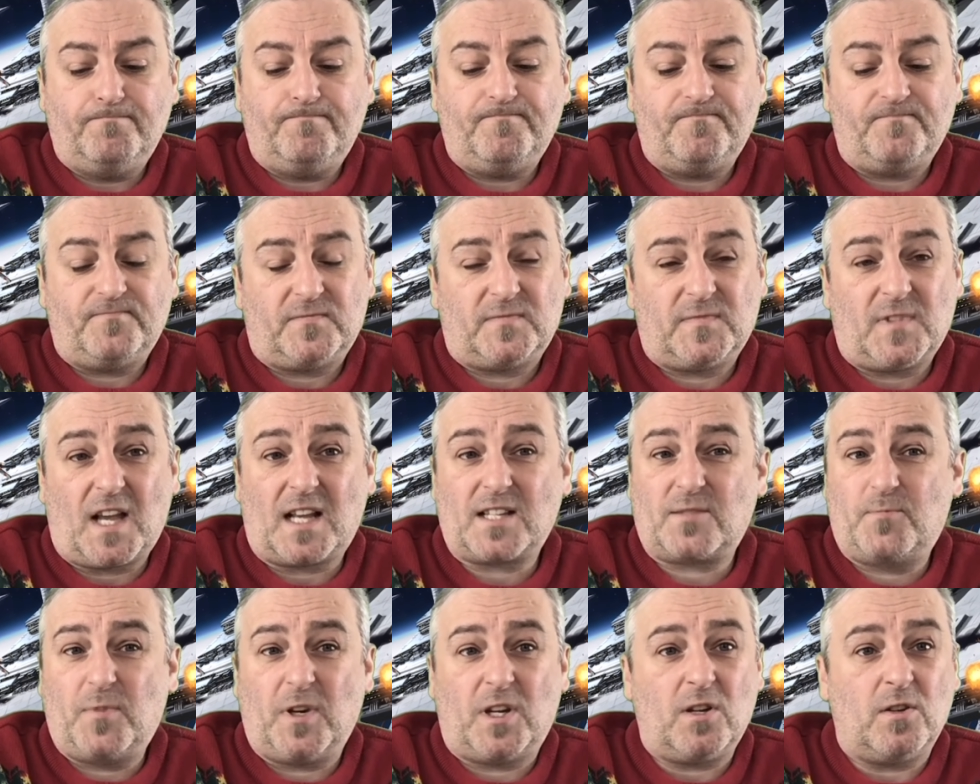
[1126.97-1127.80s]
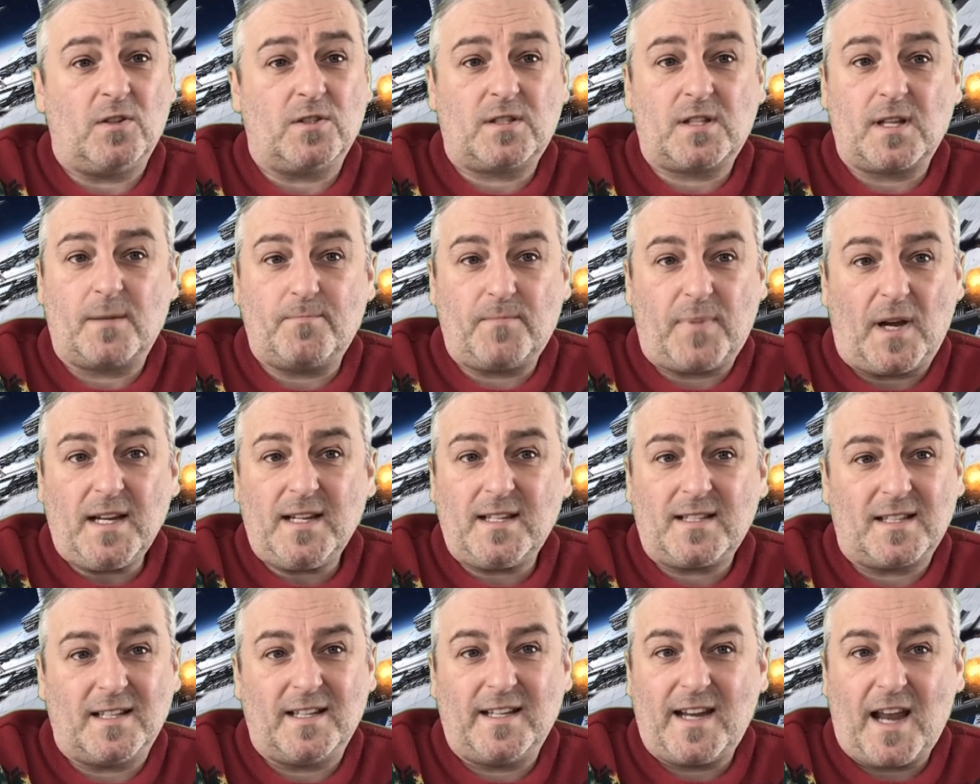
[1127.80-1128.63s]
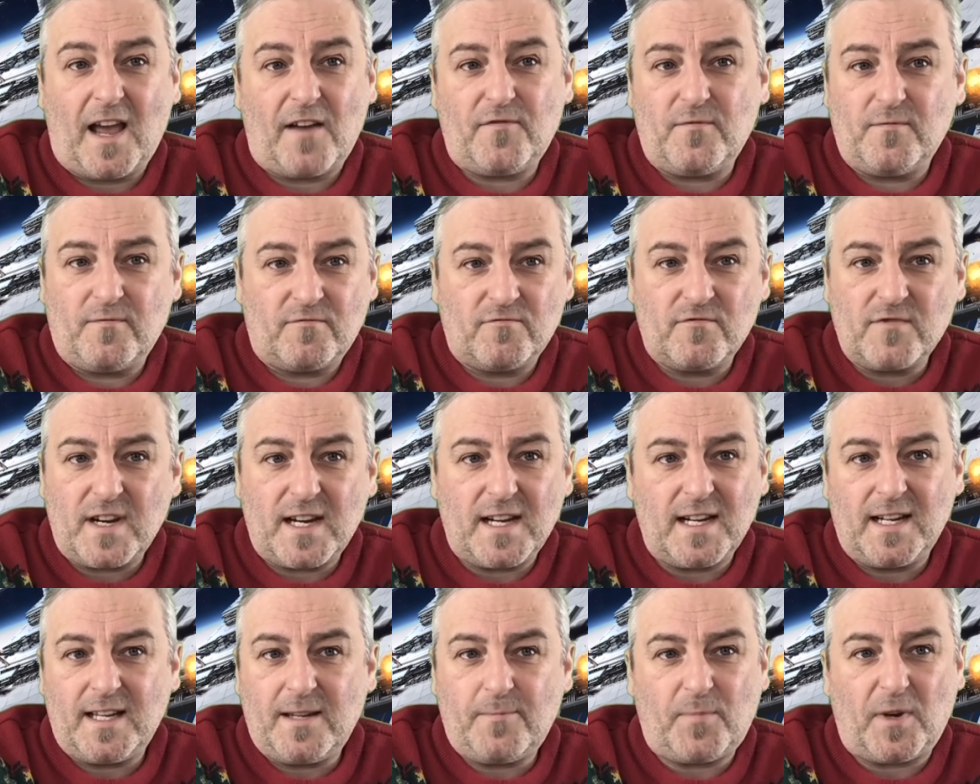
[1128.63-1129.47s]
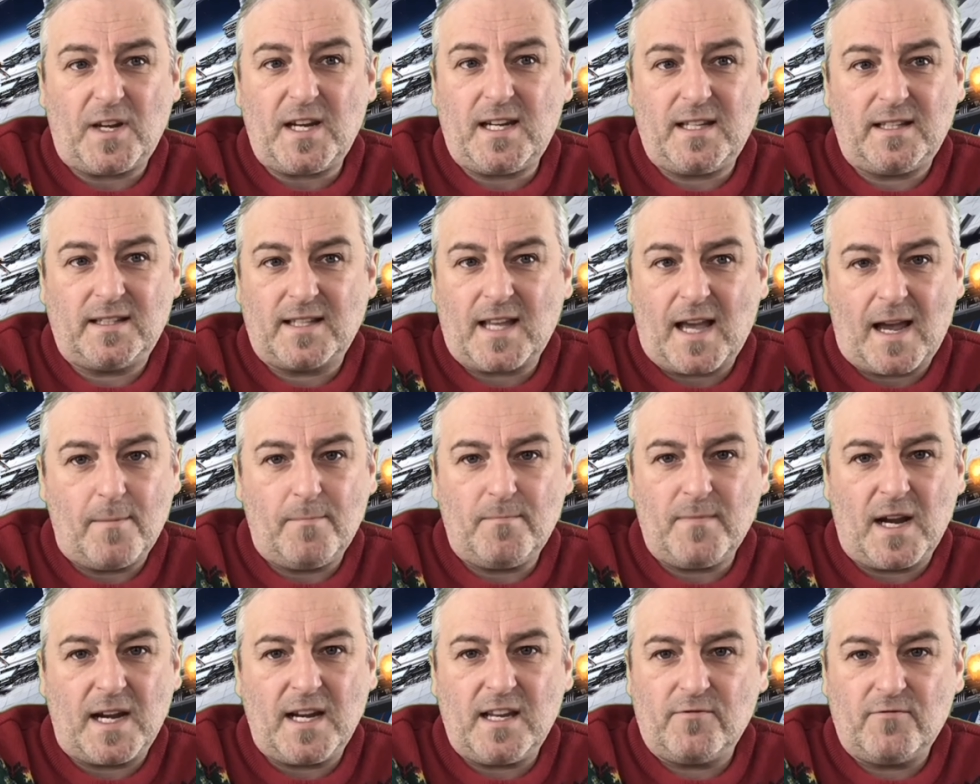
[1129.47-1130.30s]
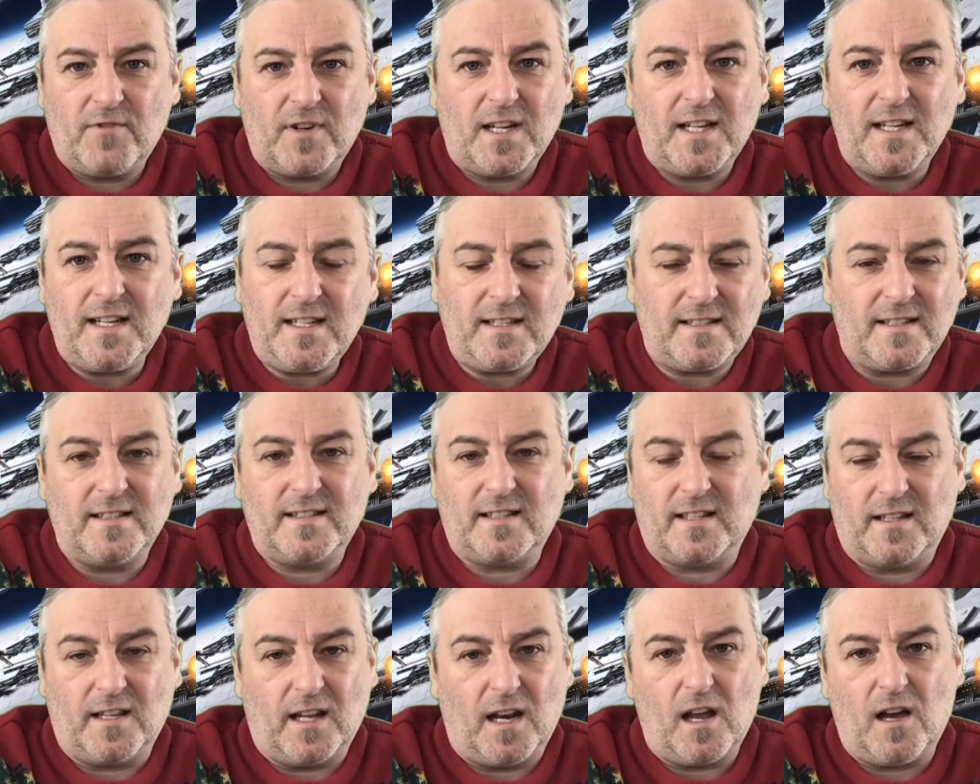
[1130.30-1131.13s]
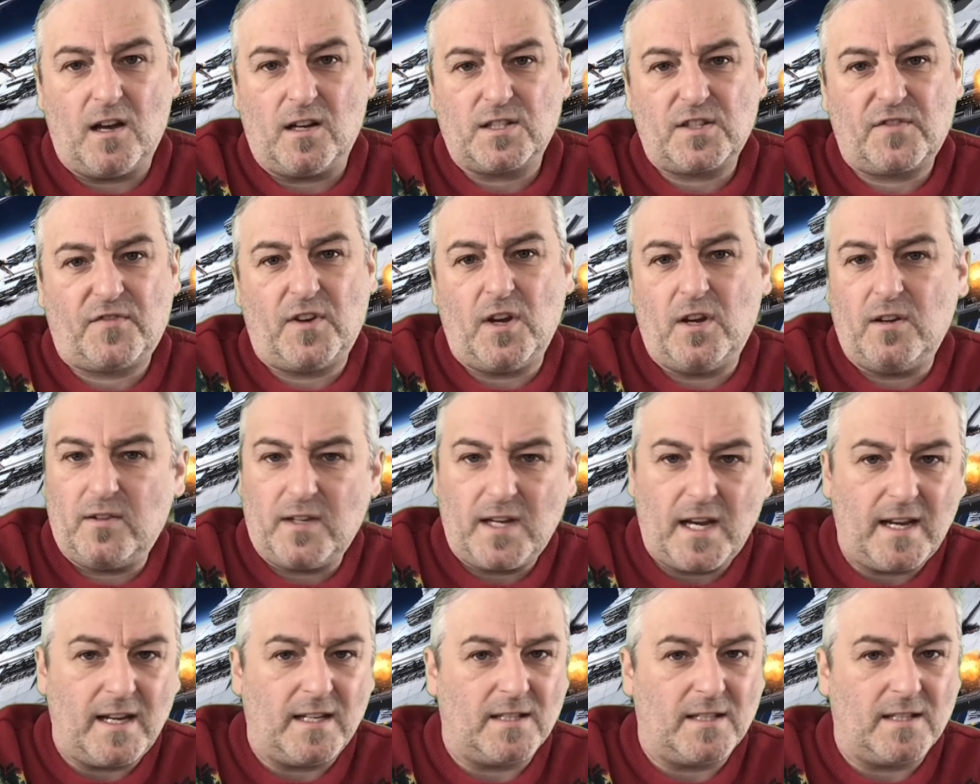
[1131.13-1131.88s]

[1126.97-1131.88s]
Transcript: That's because there basically haven't really been that many releases in the last few years.